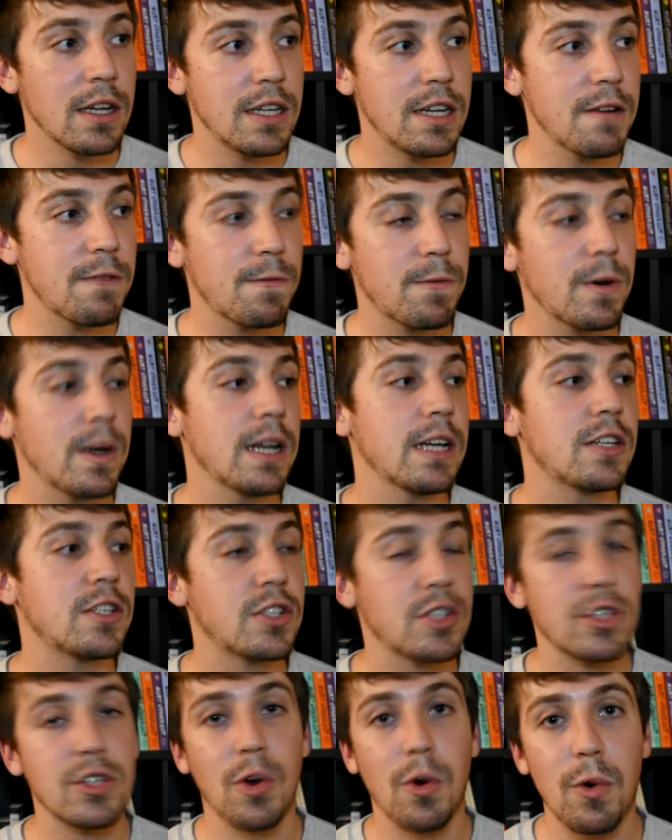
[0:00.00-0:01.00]
different
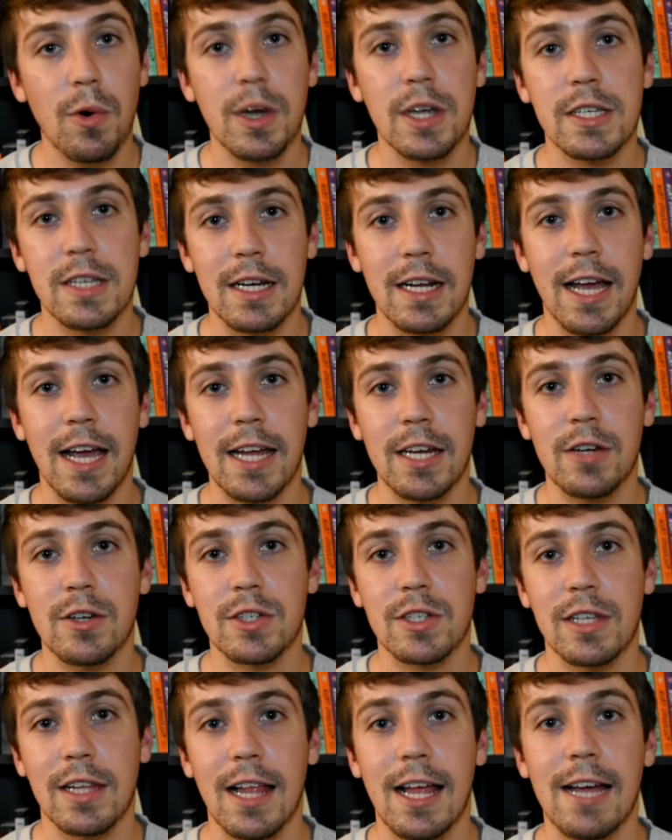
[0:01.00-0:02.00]
stories on
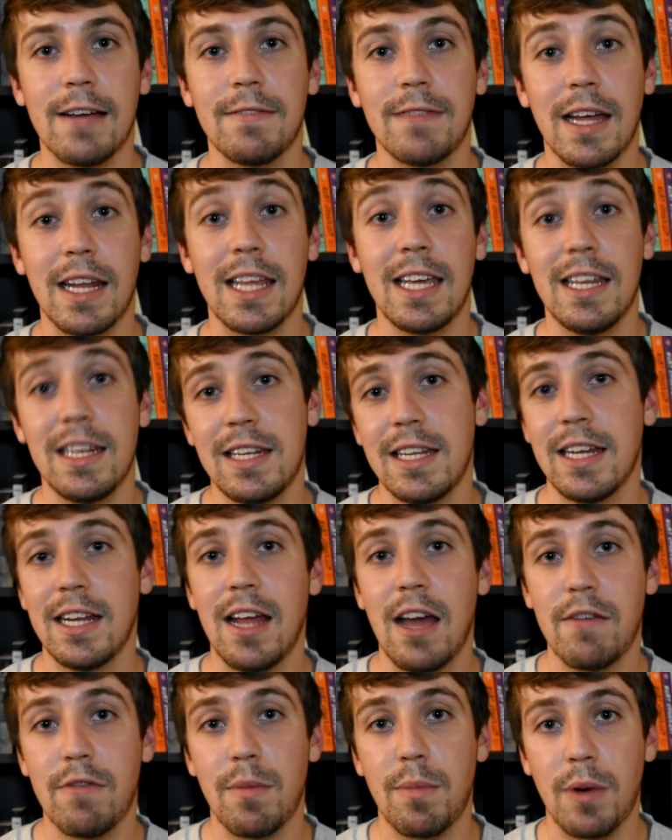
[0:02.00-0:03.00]
Edgar's life that he did
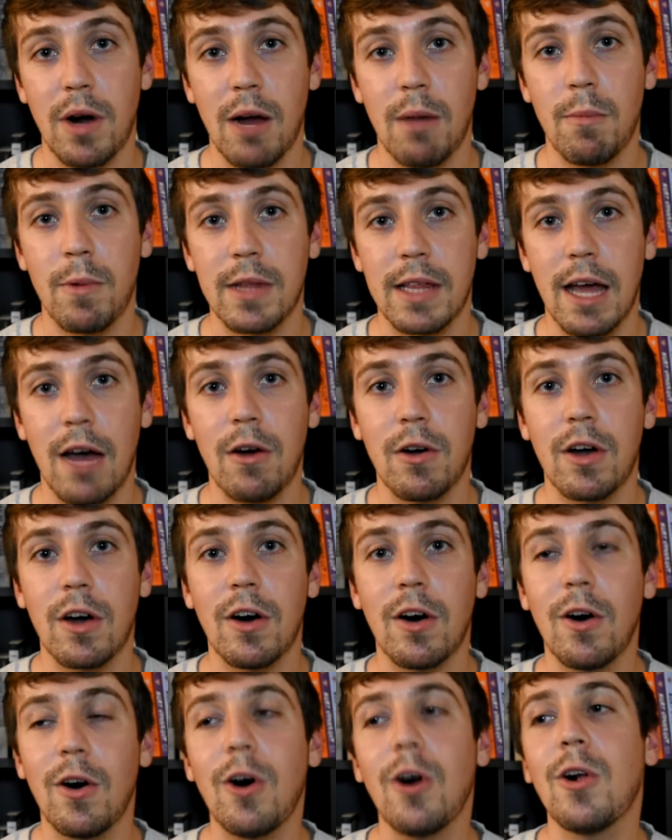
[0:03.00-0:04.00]
have a problem with
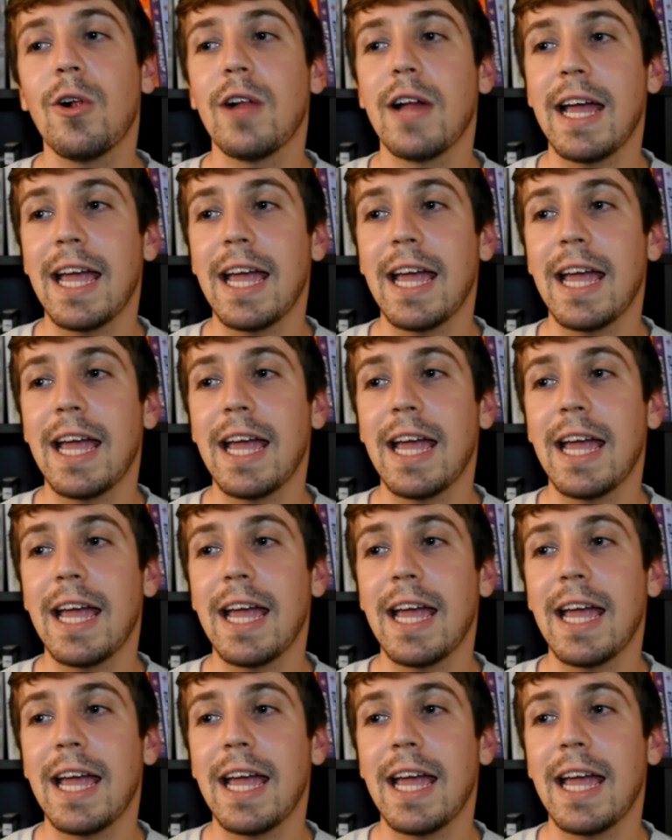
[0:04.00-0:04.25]
alcohol,